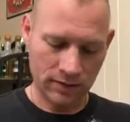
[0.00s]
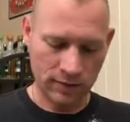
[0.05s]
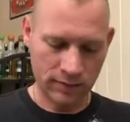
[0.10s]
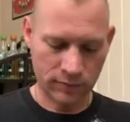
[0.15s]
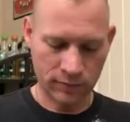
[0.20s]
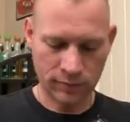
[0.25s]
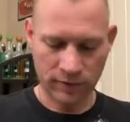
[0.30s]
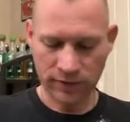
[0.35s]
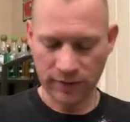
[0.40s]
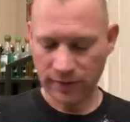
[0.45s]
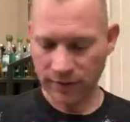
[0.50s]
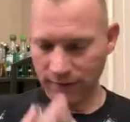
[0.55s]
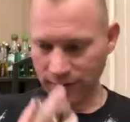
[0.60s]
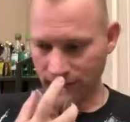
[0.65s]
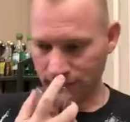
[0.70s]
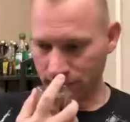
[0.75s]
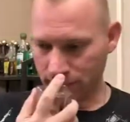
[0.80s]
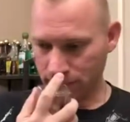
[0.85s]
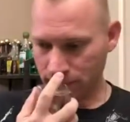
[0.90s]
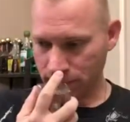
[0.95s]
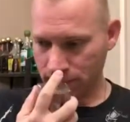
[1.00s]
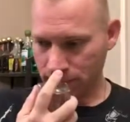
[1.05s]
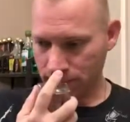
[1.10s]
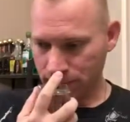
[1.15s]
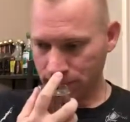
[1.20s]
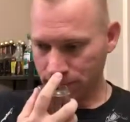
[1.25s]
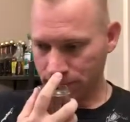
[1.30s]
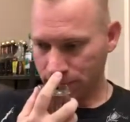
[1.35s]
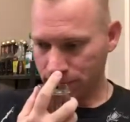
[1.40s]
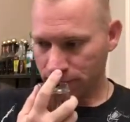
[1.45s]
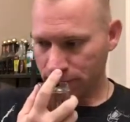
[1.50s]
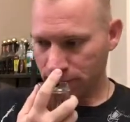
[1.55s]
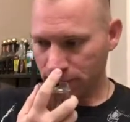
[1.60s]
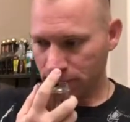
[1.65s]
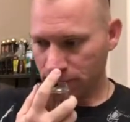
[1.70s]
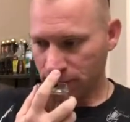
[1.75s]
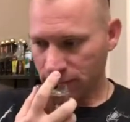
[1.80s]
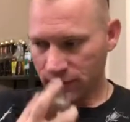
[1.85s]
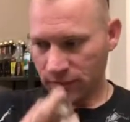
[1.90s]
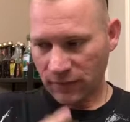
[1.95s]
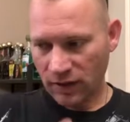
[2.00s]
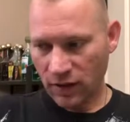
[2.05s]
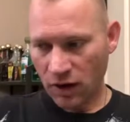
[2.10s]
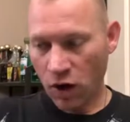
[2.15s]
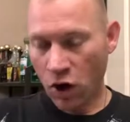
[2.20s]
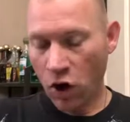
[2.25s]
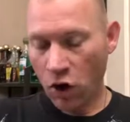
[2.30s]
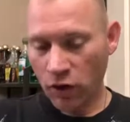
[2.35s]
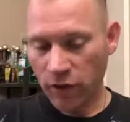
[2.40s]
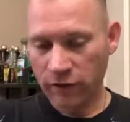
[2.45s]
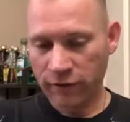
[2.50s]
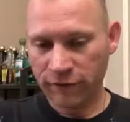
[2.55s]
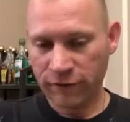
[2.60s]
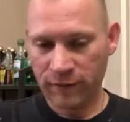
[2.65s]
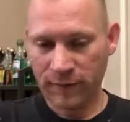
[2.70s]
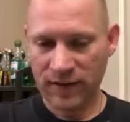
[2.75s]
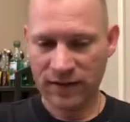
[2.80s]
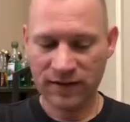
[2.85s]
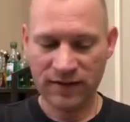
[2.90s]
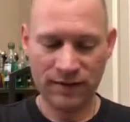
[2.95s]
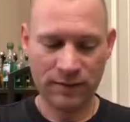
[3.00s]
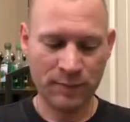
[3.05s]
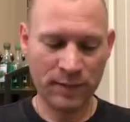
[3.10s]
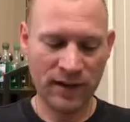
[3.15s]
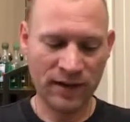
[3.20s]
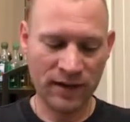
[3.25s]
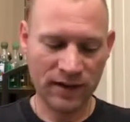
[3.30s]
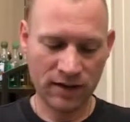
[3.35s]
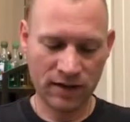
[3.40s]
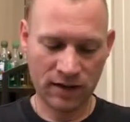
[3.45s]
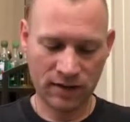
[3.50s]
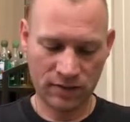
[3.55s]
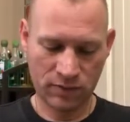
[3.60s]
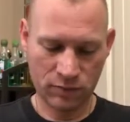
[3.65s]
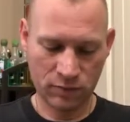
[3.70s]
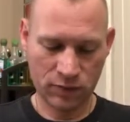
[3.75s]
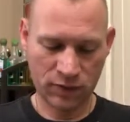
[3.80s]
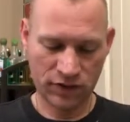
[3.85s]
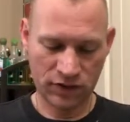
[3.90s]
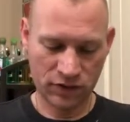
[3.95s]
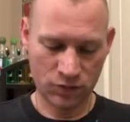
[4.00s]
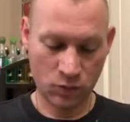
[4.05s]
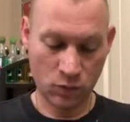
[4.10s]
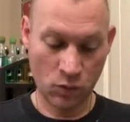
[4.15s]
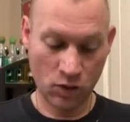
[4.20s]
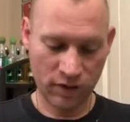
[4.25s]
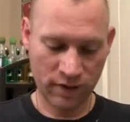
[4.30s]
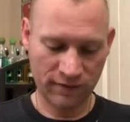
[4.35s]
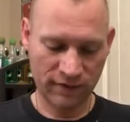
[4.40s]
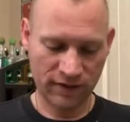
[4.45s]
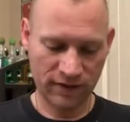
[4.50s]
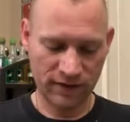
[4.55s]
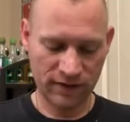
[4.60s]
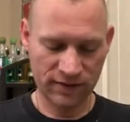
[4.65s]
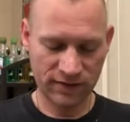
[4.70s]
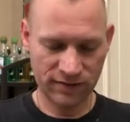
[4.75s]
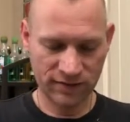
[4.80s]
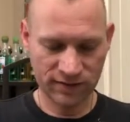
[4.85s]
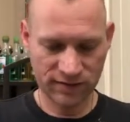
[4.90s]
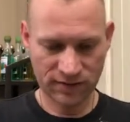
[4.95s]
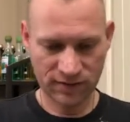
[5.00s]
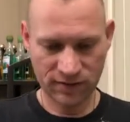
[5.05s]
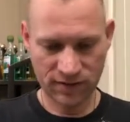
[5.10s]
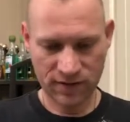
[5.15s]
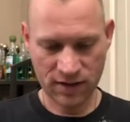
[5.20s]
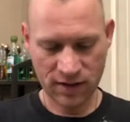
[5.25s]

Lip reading: Really hard for me to pick which one of these